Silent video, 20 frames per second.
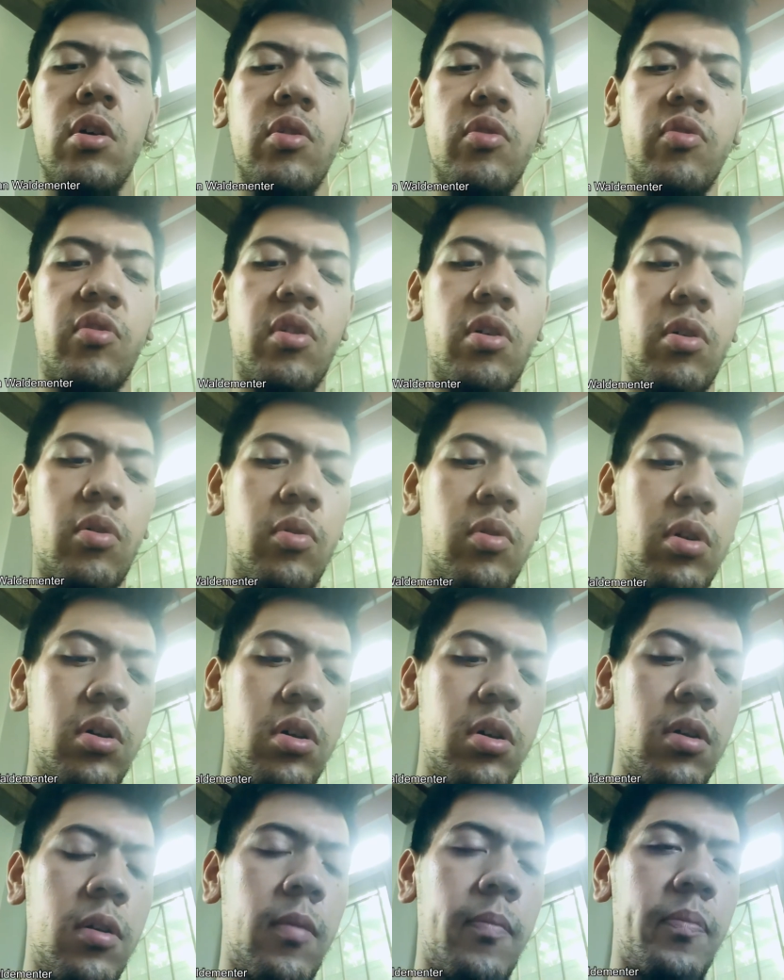So,
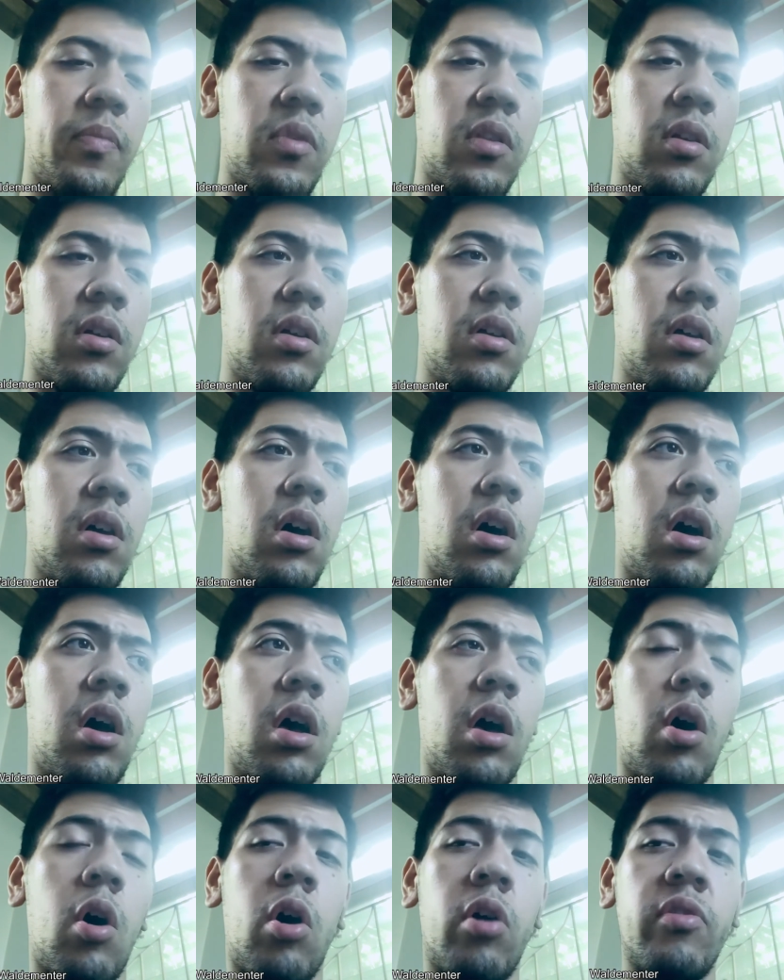
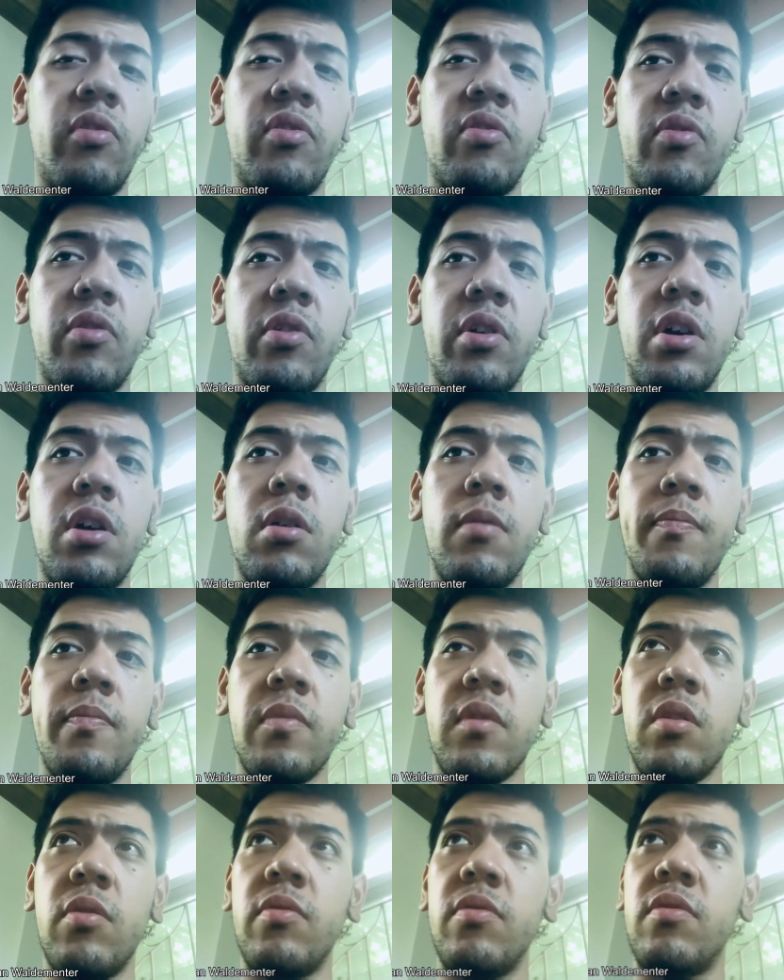honestly,
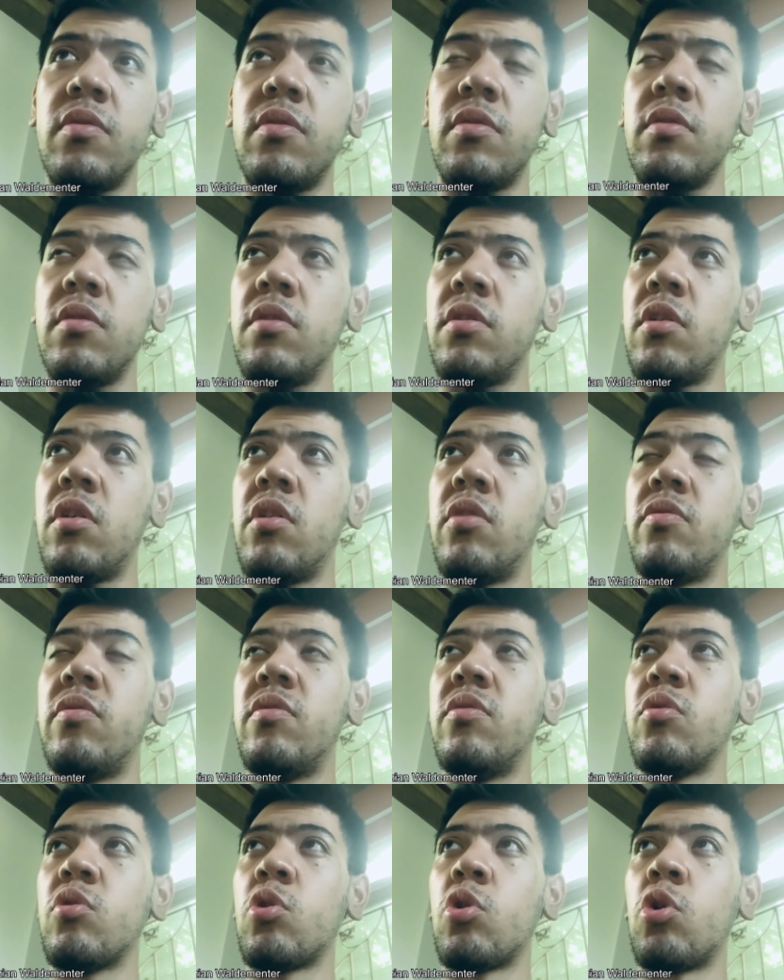the
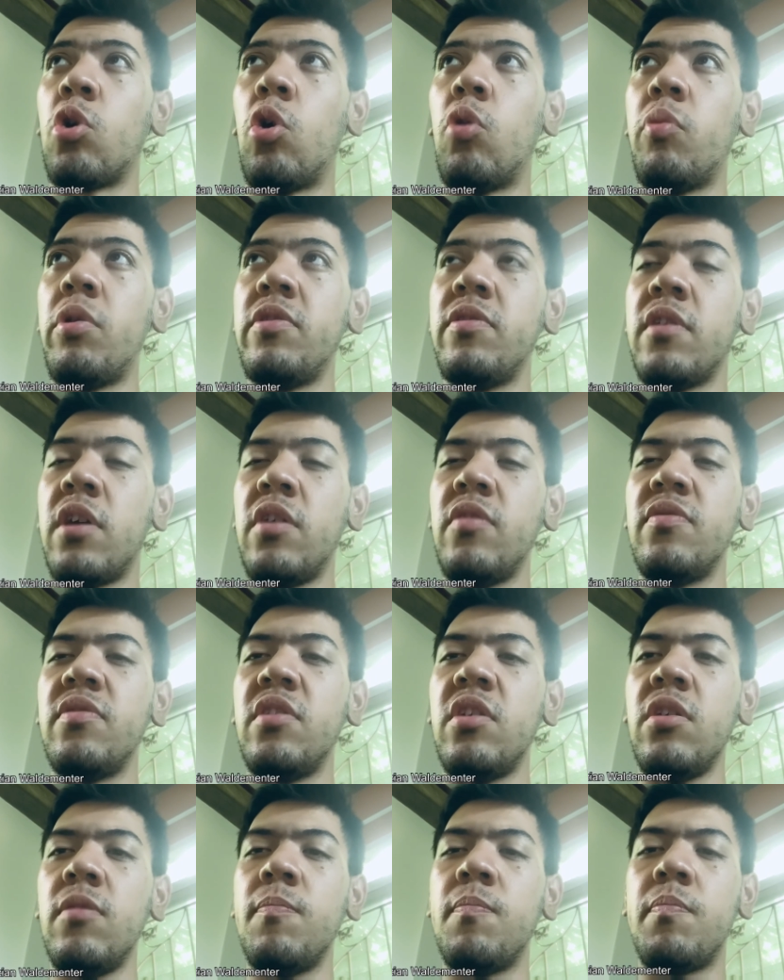
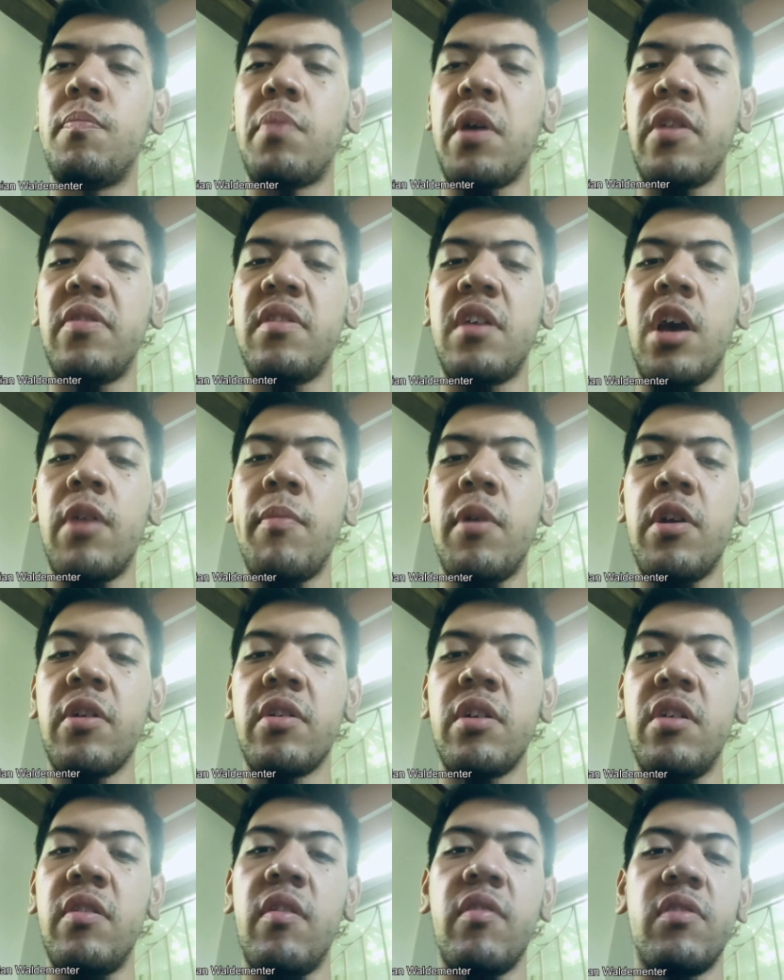COVID-19 pandemic
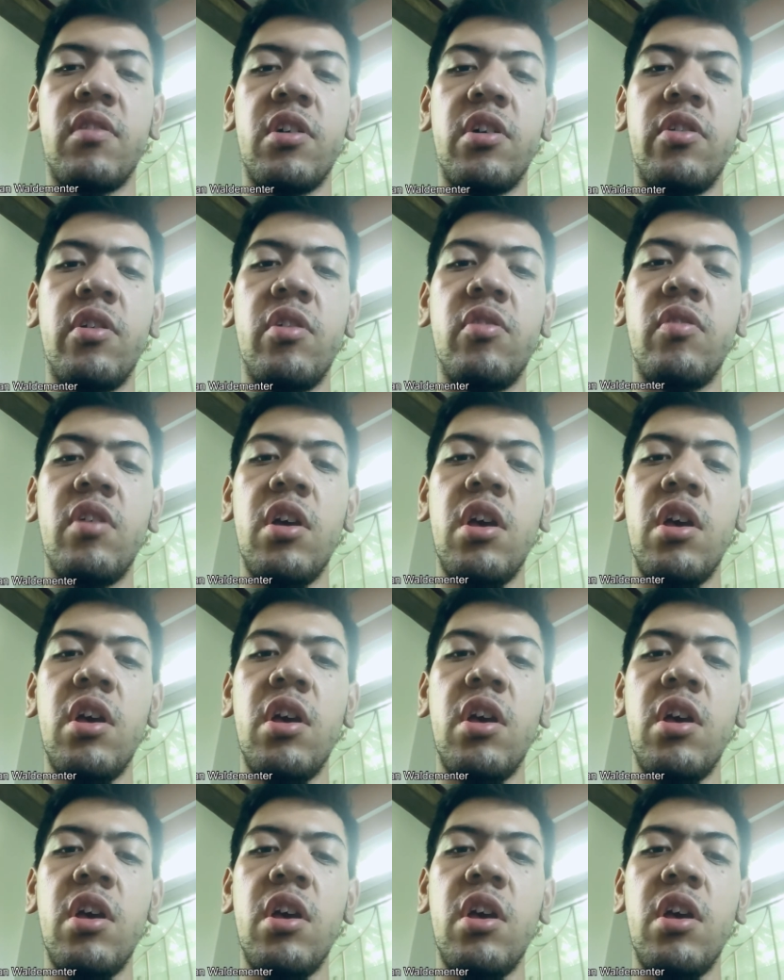in Thailand